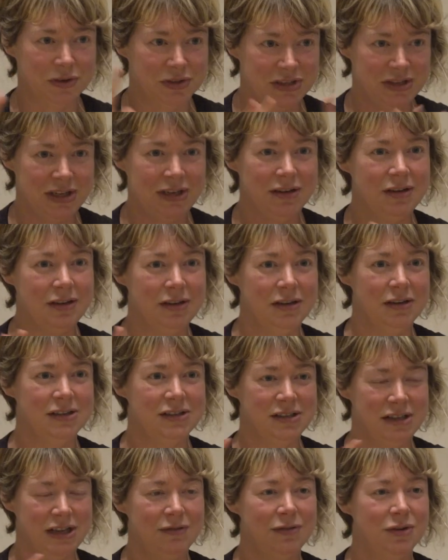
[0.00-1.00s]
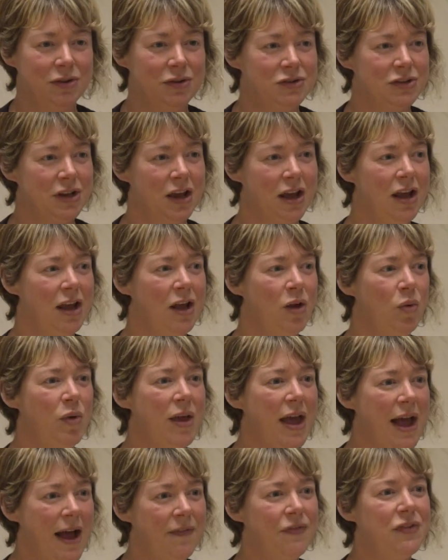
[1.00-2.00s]
those sea roads,
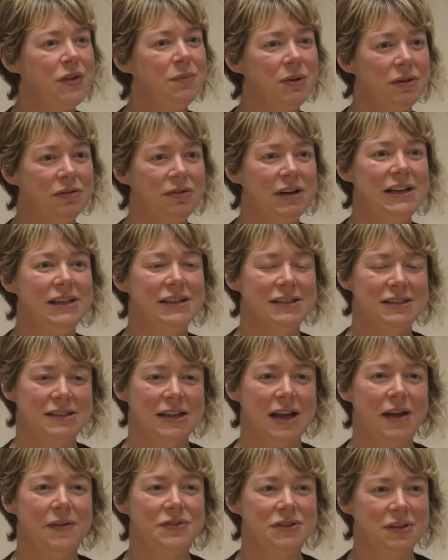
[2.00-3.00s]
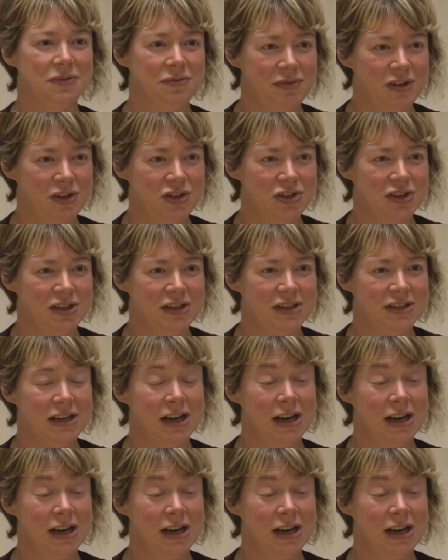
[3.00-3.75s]
we have to be really self-sufficient.